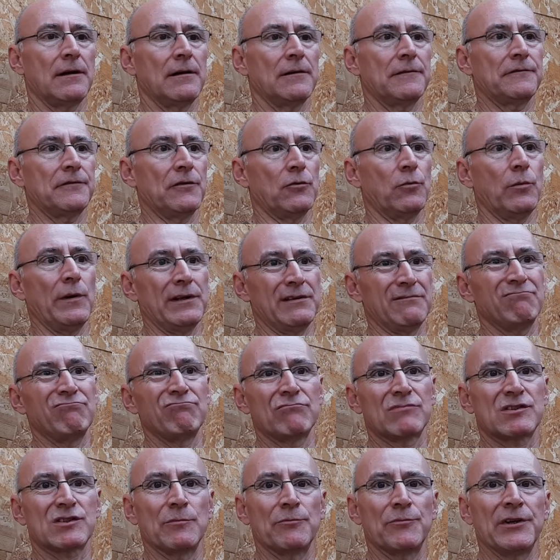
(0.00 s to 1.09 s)
for when
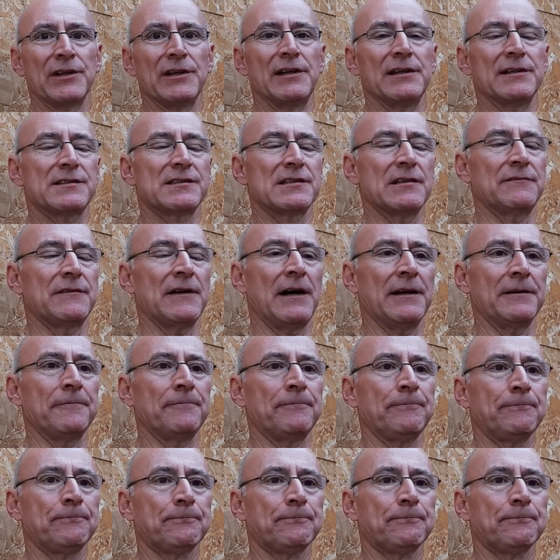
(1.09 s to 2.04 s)
something hits the fan,